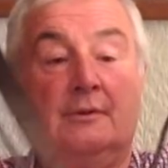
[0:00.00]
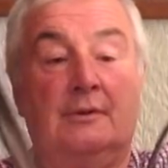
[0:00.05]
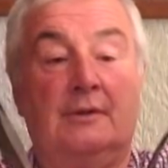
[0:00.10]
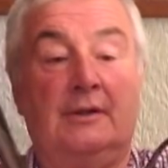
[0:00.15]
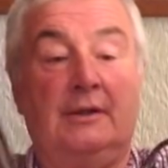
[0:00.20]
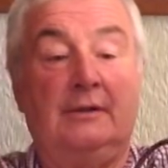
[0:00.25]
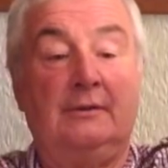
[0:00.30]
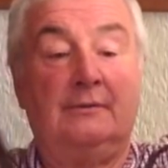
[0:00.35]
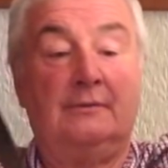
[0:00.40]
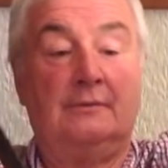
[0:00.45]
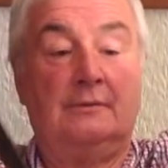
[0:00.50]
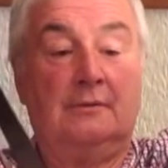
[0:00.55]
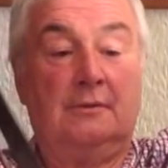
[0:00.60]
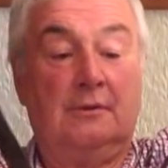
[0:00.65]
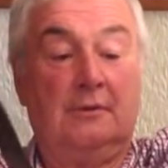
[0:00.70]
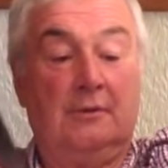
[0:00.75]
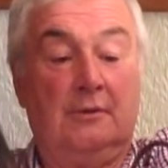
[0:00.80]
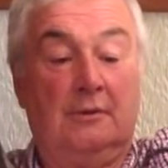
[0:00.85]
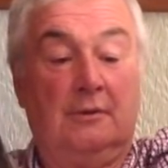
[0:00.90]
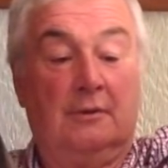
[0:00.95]
yeah,
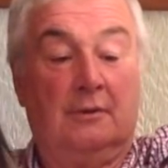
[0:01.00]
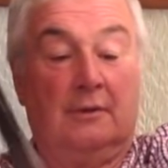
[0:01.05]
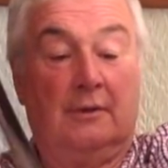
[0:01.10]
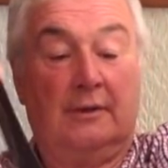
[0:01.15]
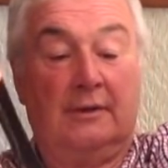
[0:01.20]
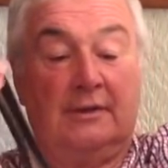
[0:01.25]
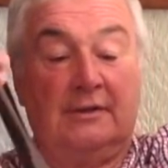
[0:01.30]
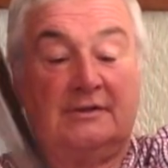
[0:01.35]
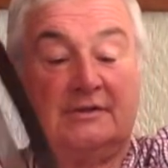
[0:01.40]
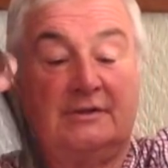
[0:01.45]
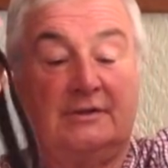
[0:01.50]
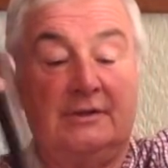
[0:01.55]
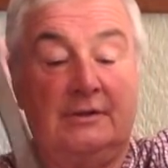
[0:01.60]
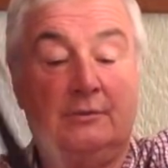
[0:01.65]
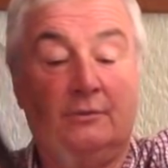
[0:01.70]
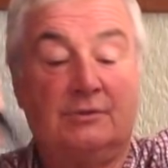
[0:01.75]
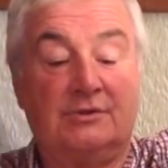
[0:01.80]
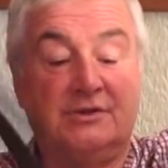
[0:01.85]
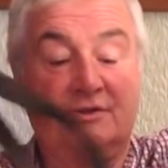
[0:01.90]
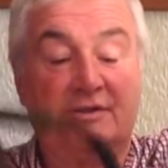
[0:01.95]
like this, and the
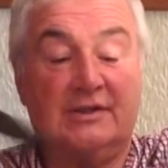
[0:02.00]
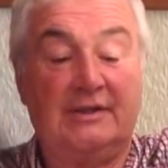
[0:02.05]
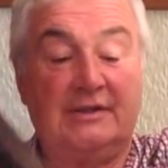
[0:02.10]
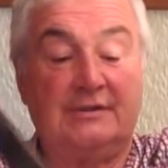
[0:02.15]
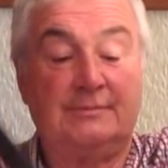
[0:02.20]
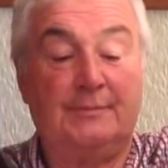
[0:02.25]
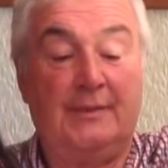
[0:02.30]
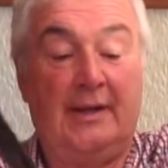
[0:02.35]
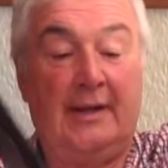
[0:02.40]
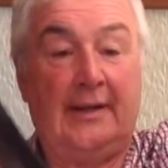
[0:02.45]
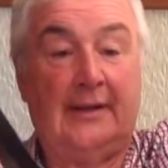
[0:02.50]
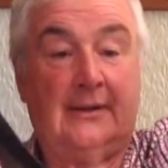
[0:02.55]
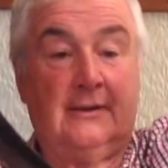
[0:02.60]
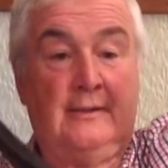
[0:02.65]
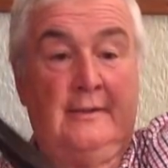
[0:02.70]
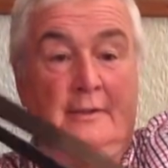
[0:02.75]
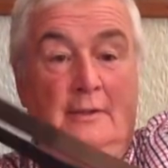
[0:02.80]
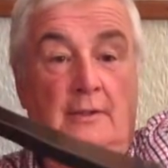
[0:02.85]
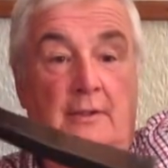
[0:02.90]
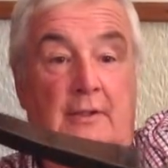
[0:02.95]
horse's head is back
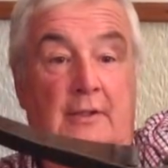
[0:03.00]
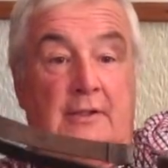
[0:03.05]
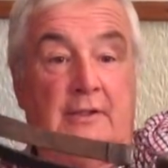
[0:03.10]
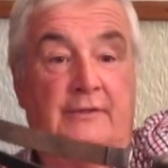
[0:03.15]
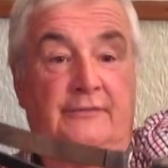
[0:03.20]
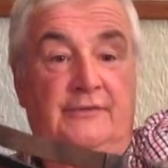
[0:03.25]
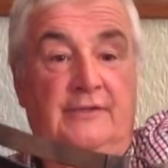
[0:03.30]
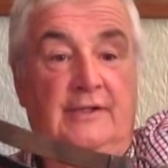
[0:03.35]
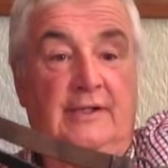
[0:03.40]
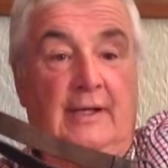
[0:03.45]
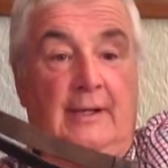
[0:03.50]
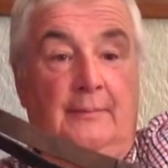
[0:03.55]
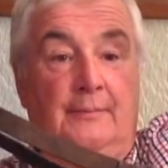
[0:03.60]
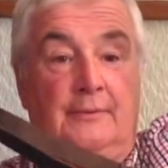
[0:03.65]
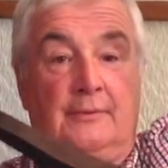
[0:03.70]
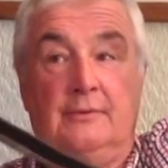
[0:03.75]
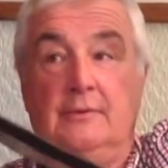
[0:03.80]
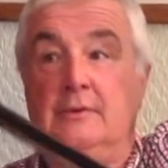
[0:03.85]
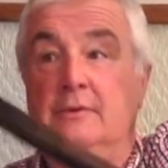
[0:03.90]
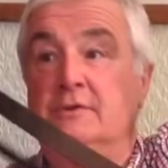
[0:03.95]
and lifted
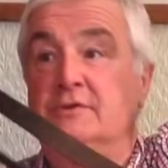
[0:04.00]
up.